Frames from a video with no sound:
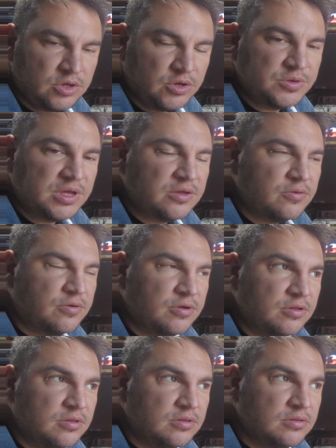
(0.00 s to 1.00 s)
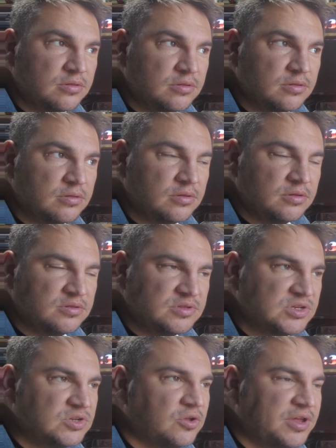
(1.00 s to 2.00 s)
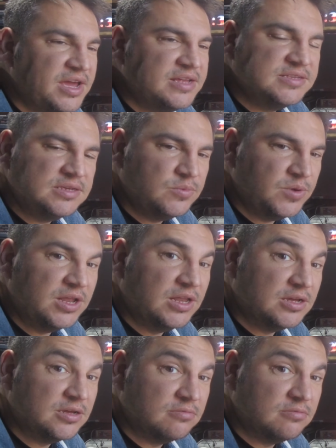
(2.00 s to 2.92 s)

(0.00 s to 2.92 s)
Okay, Google, turn on 18-wheeler.